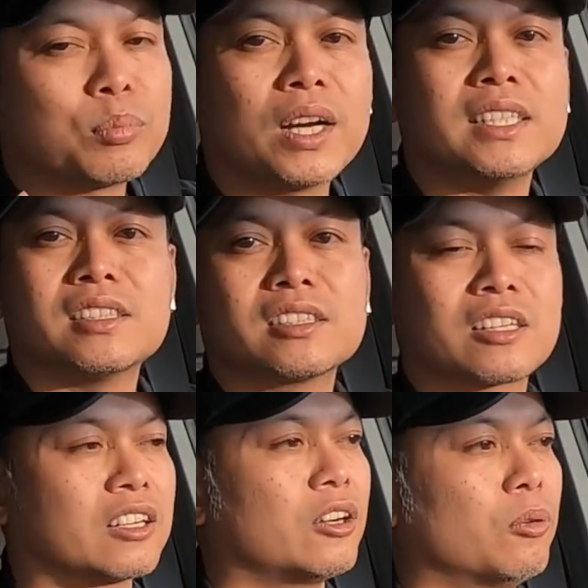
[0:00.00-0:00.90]
prices are
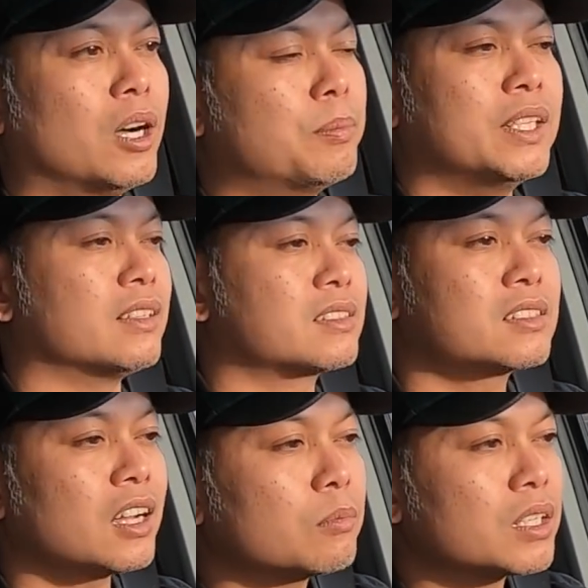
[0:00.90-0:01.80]
going to go up in the
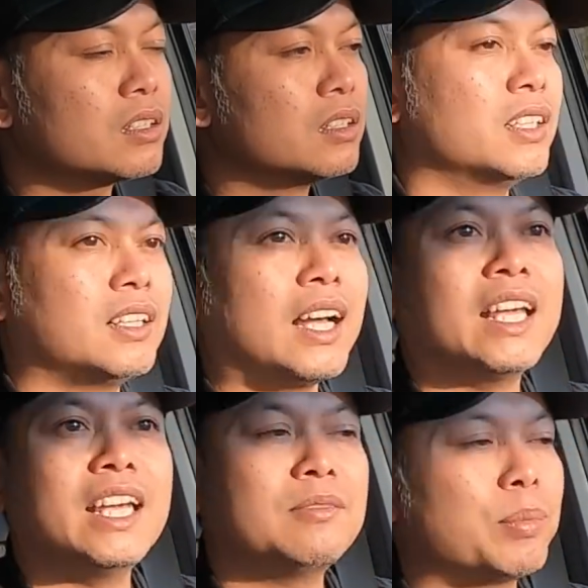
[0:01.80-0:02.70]
summer. I
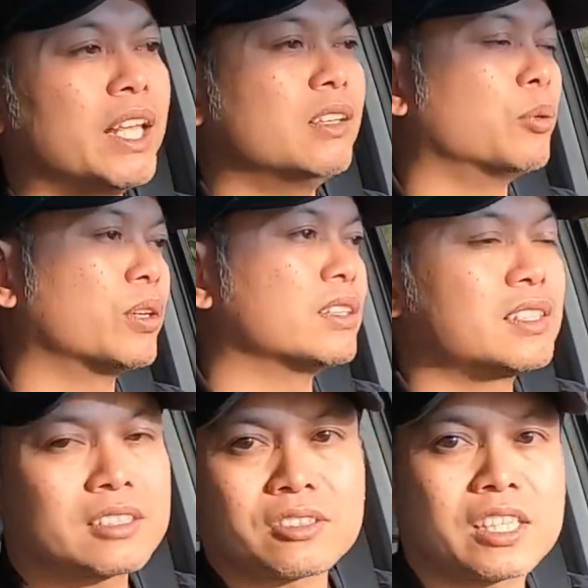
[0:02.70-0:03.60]
hate paying more than
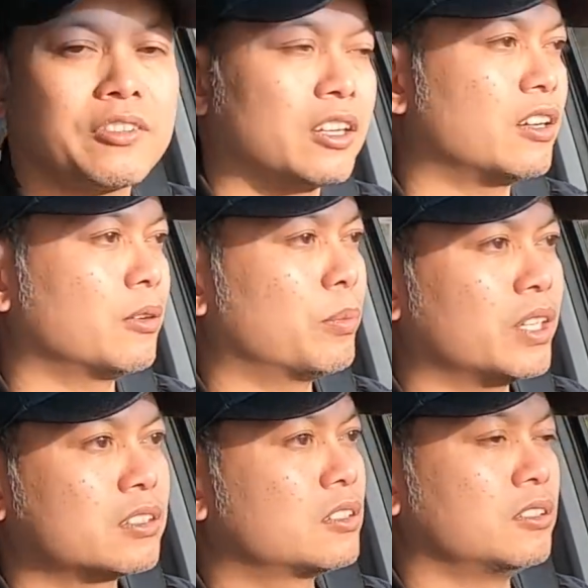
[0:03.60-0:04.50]
$600 or
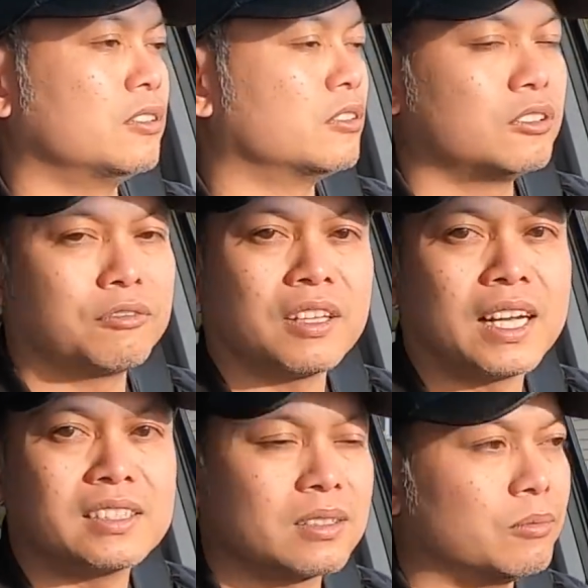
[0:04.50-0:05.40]
$700 to
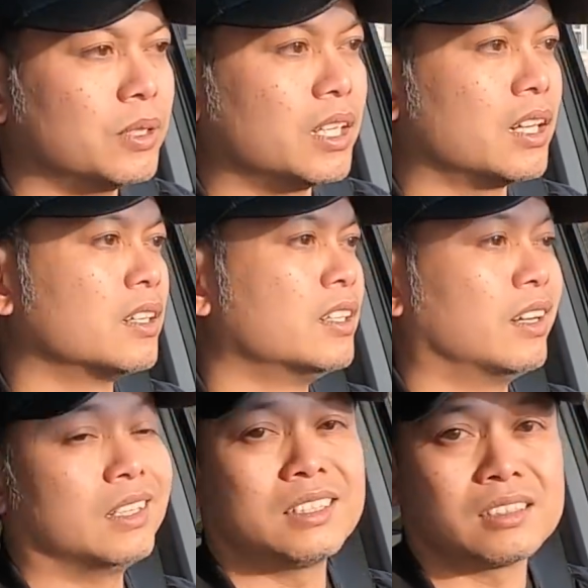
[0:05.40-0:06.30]
fly somewhere,
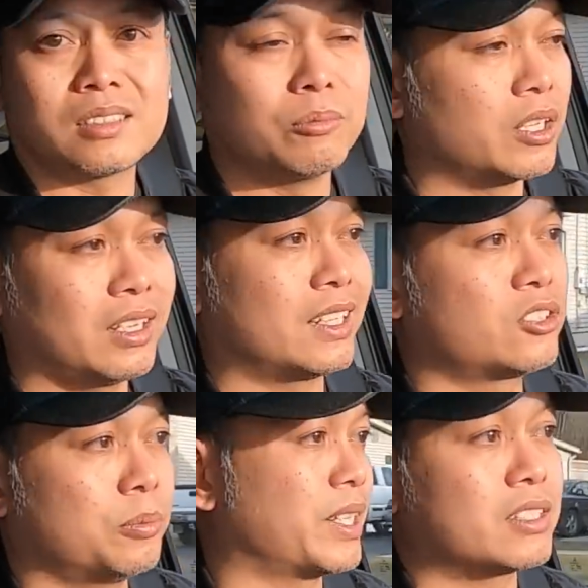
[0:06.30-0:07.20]
unless it's somewhere like
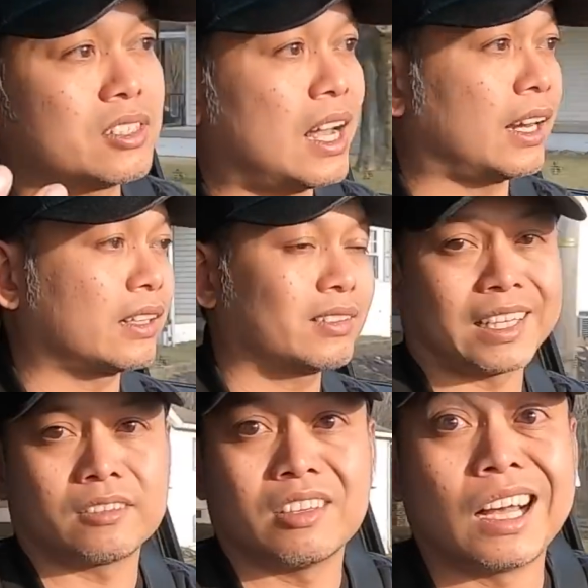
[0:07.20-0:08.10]
super exotic,
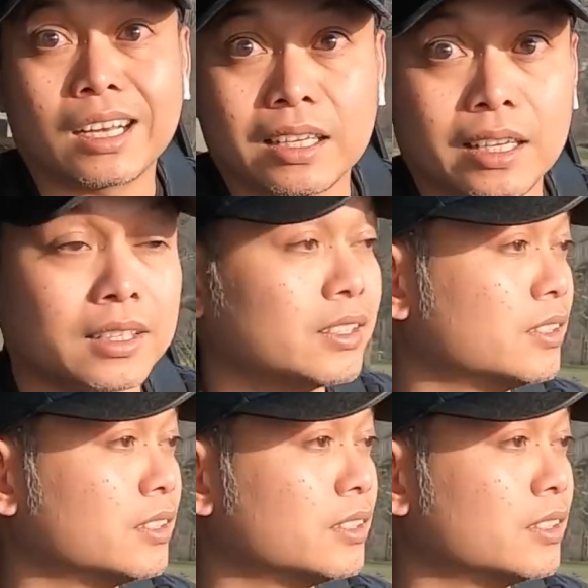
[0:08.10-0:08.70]
like Nagaland.